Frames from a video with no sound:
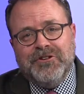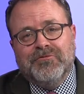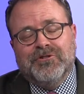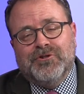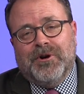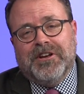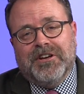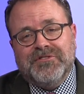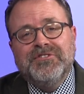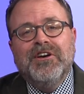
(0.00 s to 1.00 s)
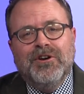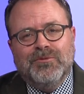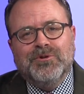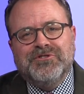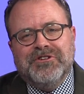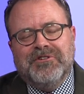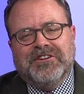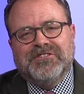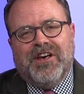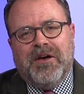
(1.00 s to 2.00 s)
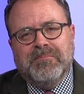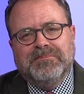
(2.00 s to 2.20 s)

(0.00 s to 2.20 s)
you for joining us. We'll see you next time.